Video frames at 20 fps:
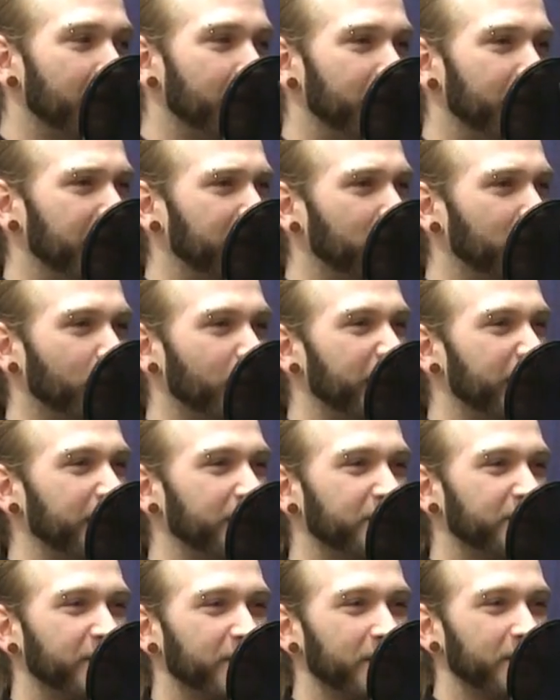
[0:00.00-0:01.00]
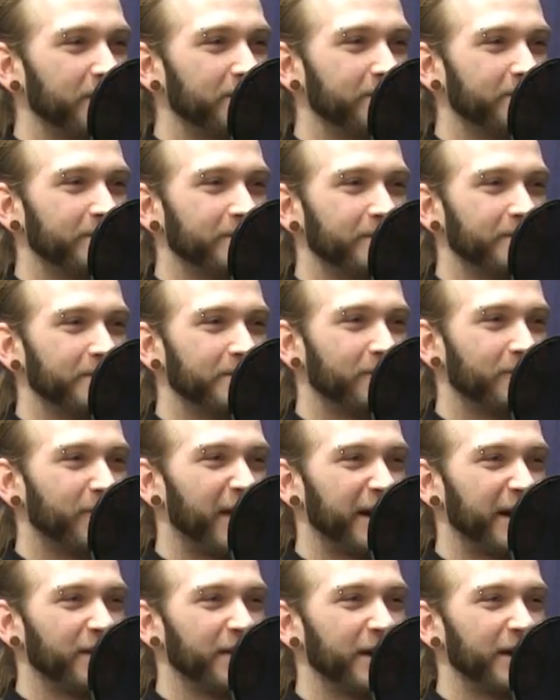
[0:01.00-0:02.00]
Yep. But we're waiting for
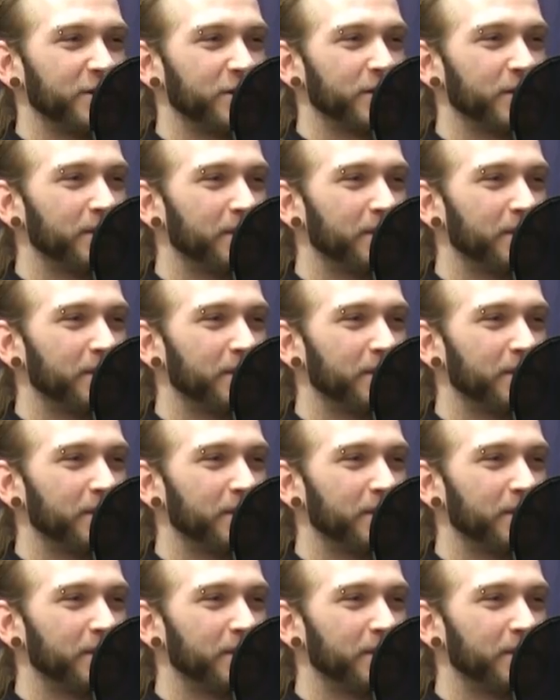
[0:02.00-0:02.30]
regulation.